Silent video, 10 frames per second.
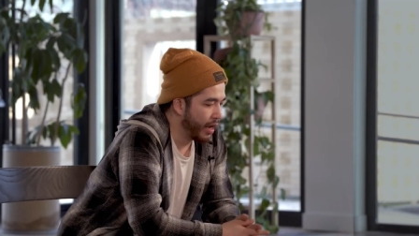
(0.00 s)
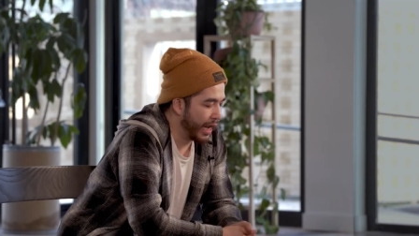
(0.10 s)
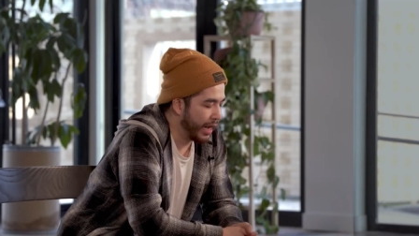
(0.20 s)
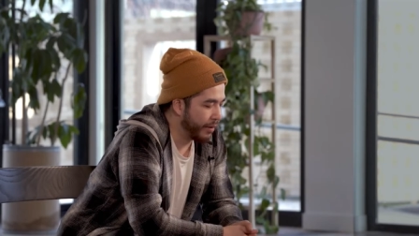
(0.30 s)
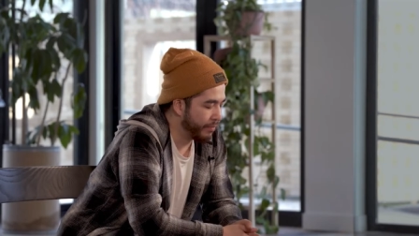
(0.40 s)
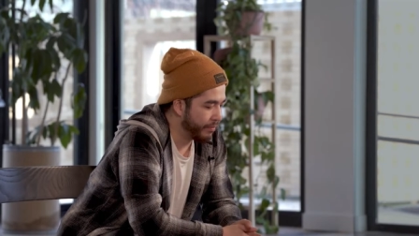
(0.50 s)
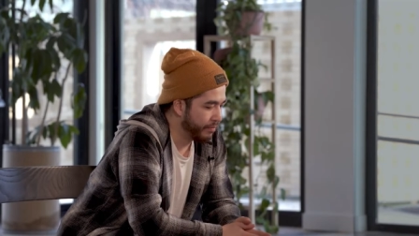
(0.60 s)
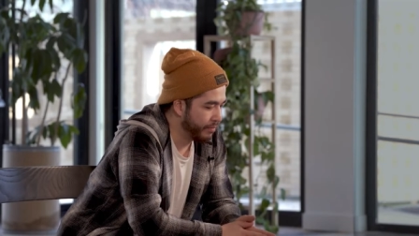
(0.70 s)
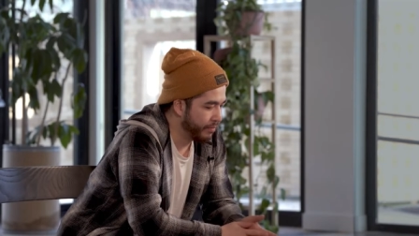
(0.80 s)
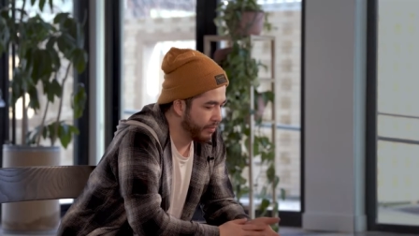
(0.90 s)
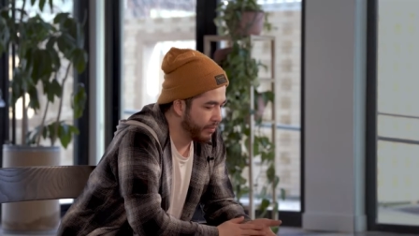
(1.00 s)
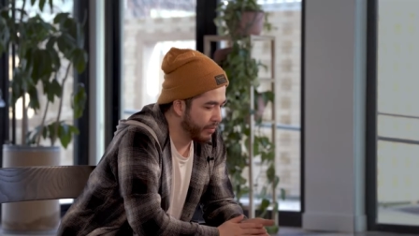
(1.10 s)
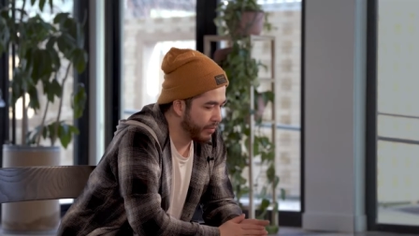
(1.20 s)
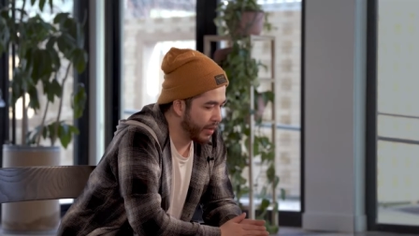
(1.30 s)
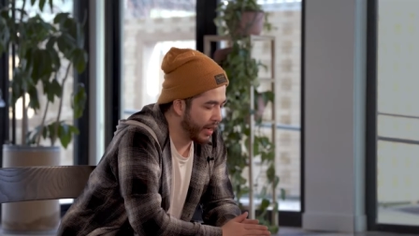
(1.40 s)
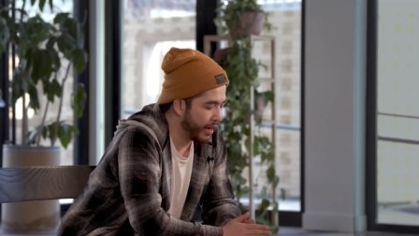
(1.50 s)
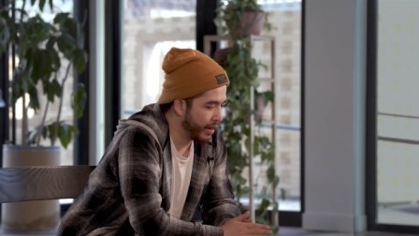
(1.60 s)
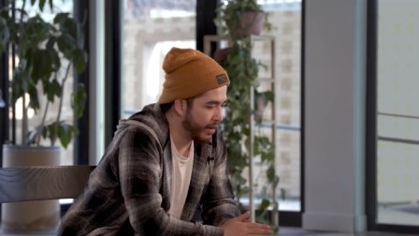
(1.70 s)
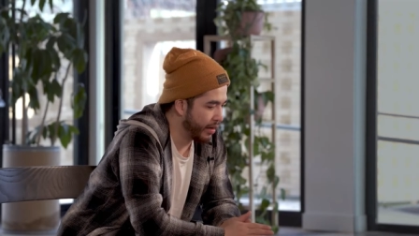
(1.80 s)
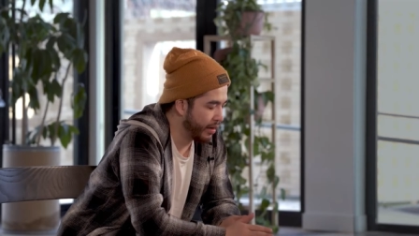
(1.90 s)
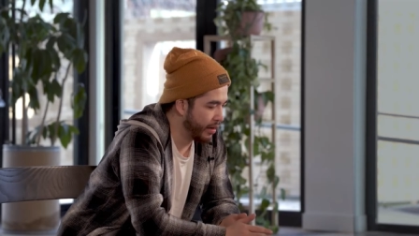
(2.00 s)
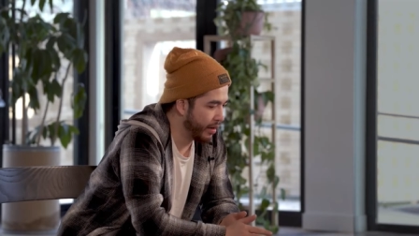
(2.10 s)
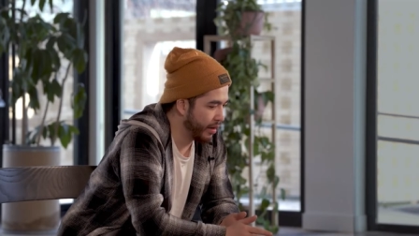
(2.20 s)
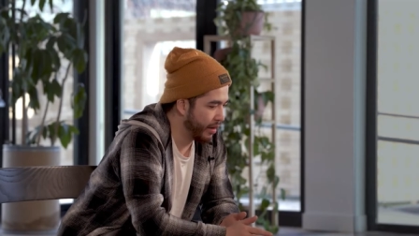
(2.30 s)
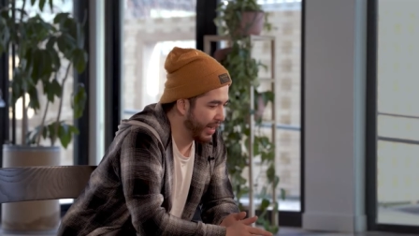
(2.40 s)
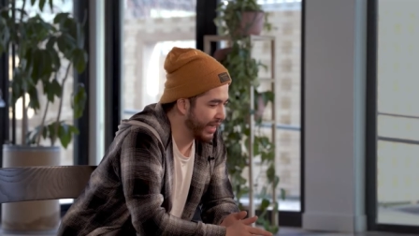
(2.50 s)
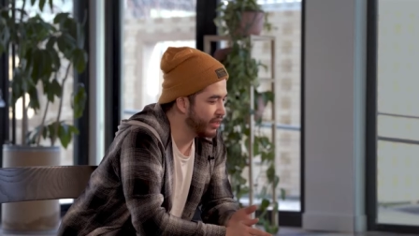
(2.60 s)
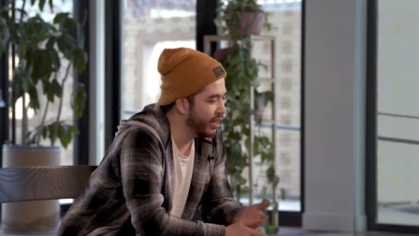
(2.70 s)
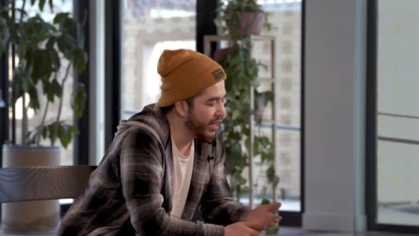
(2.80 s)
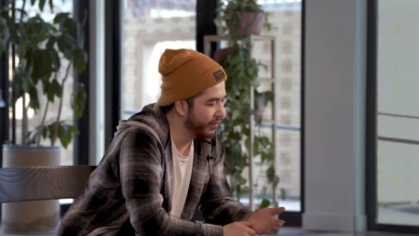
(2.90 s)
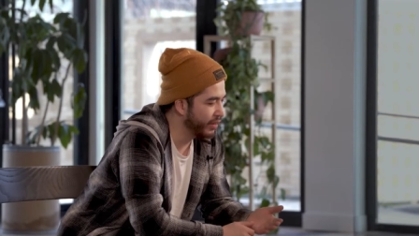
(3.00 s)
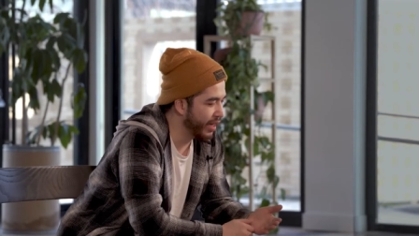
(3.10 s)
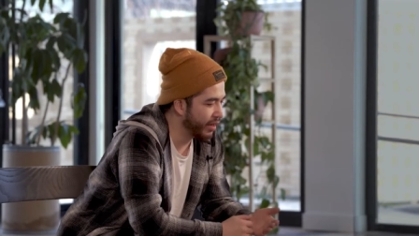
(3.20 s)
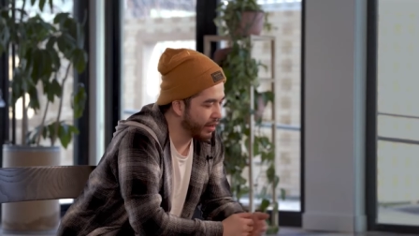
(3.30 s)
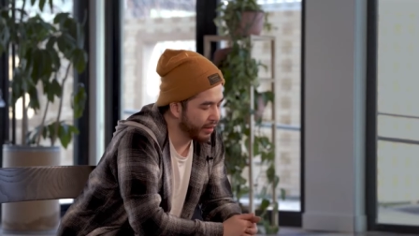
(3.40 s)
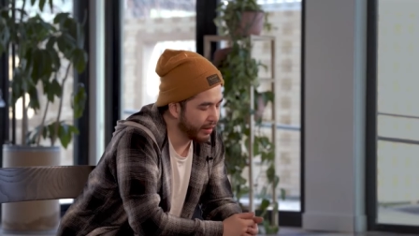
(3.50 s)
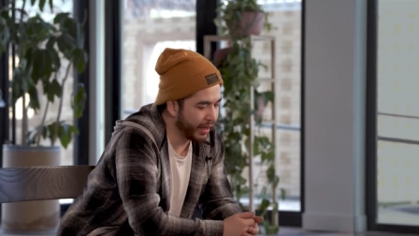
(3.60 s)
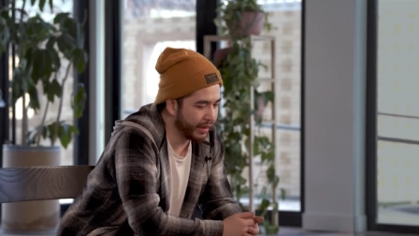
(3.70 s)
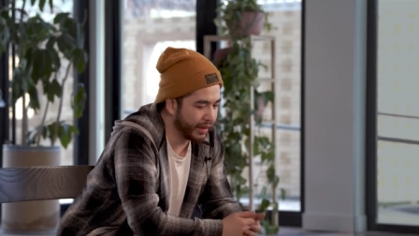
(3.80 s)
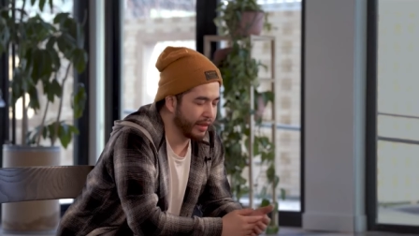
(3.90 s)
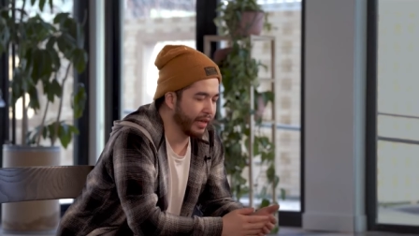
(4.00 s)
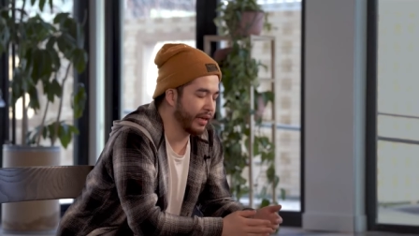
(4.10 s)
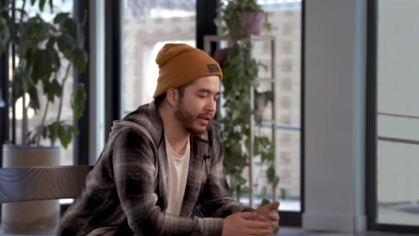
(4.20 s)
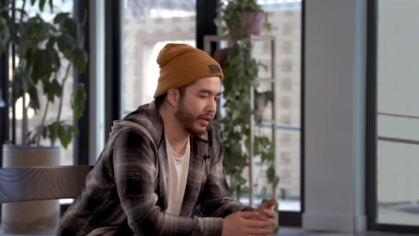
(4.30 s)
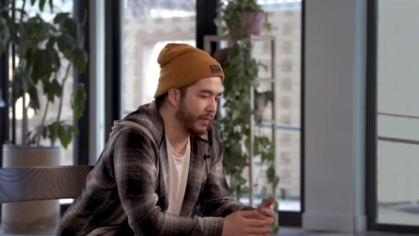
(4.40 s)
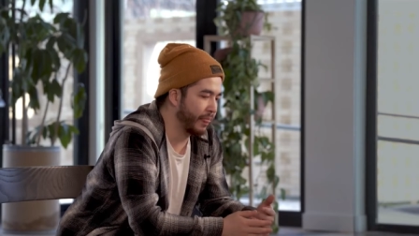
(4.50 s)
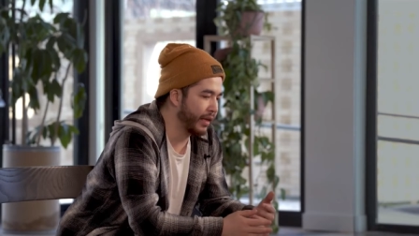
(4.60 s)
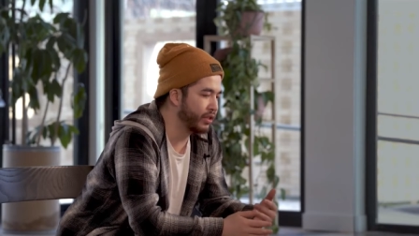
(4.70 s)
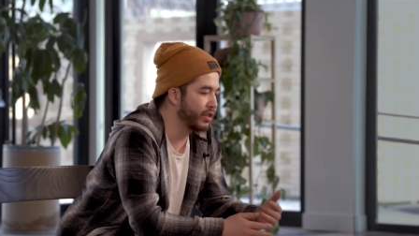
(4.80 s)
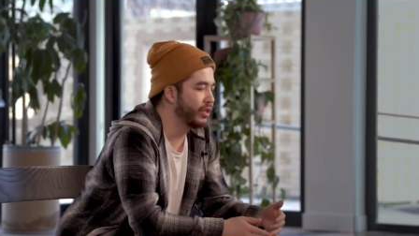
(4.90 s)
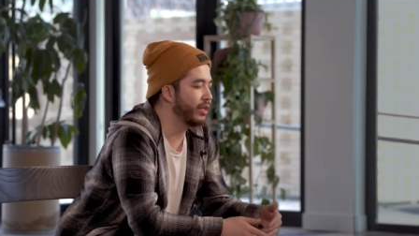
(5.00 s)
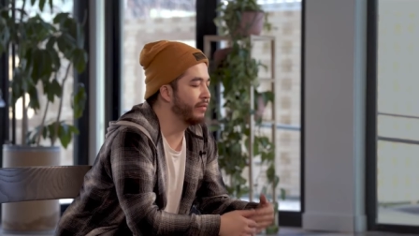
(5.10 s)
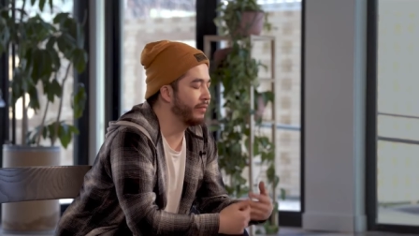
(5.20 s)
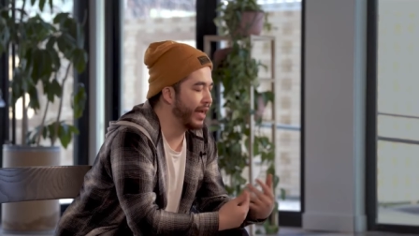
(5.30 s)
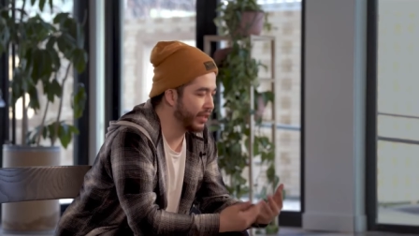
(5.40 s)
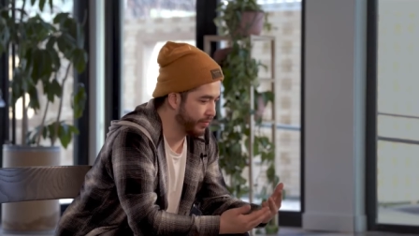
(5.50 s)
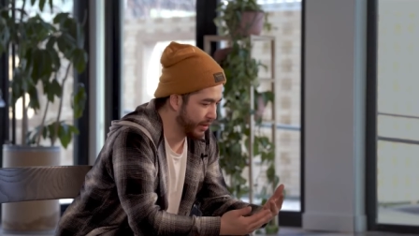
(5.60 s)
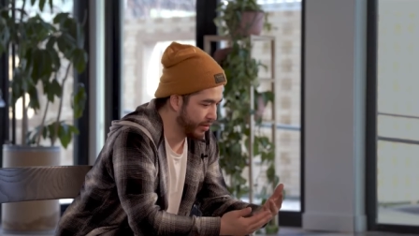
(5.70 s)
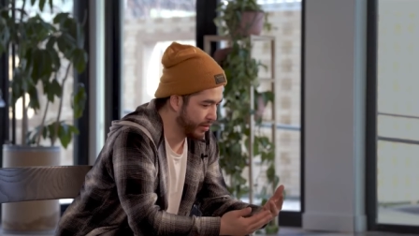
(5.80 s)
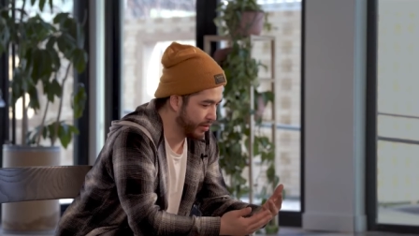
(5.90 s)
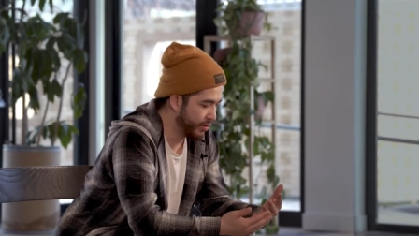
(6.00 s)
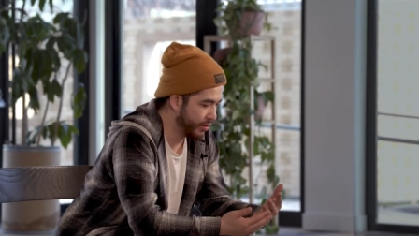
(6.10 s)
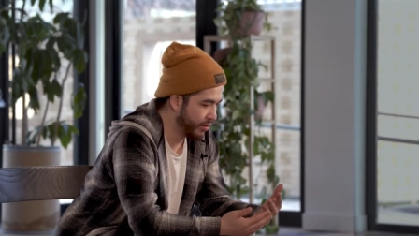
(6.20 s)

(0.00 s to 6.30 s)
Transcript: Um, and it's not even like, like, like, it's just the investment.